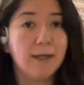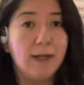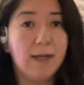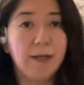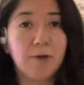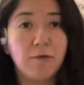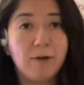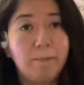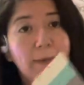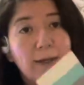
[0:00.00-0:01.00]
and I
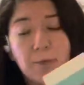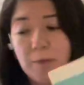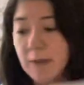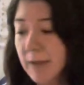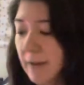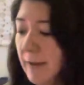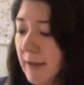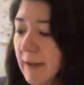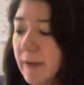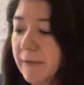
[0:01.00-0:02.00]
already picked one
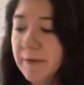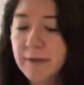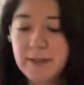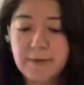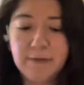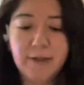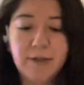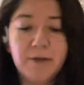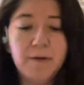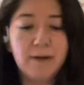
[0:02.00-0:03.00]
for this
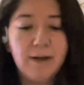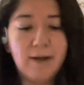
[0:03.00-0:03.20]
video,